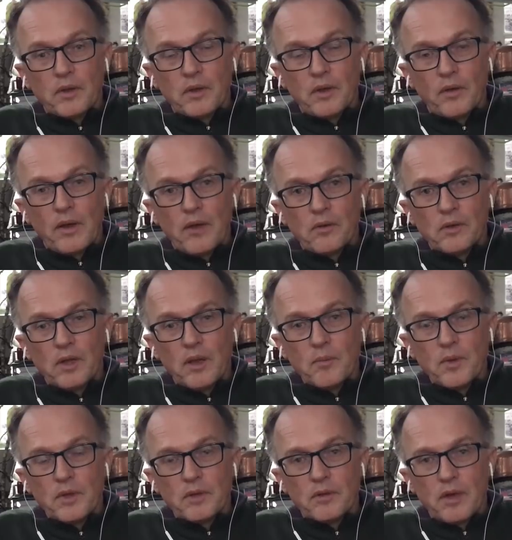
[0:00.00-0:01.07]
you know how
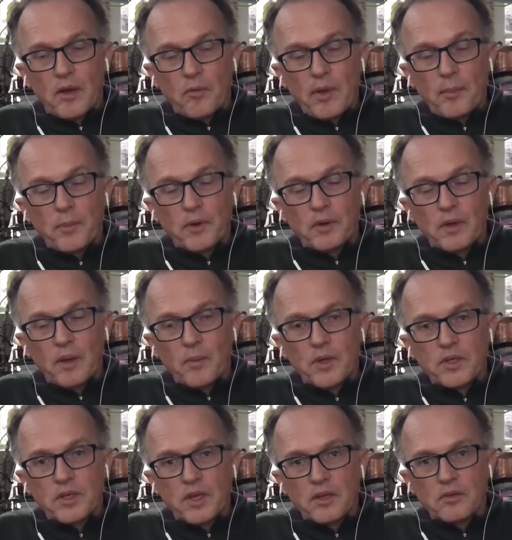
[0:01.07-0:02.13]
climate how rapid climate
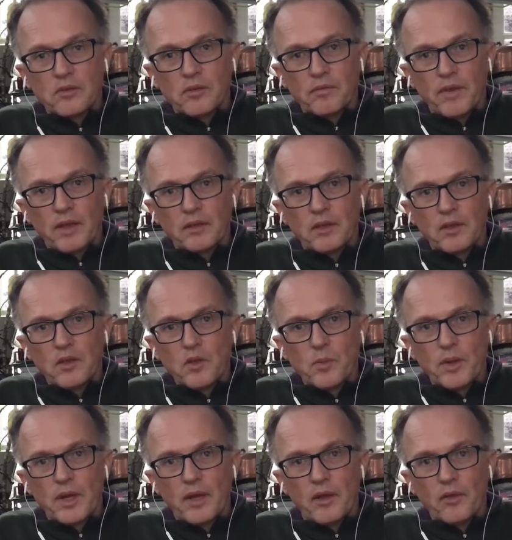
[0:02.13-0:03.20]
change is affecting
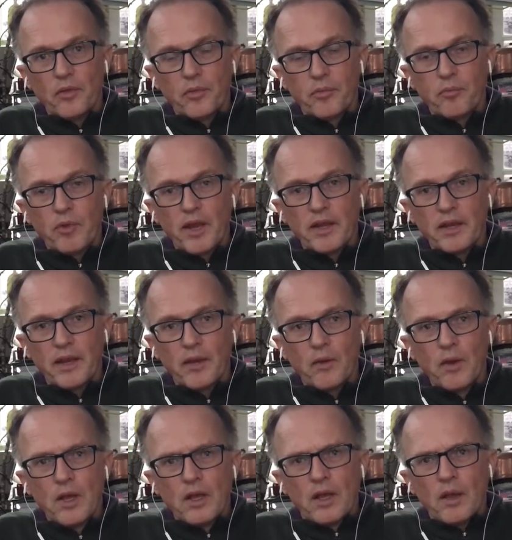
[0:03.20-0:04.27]
human health right now
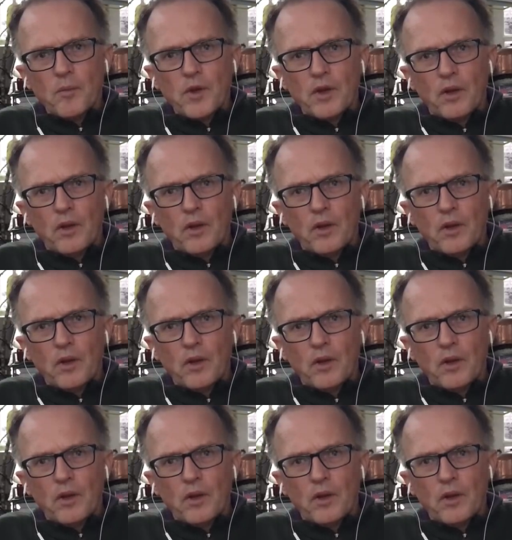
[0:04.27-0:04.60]
i mean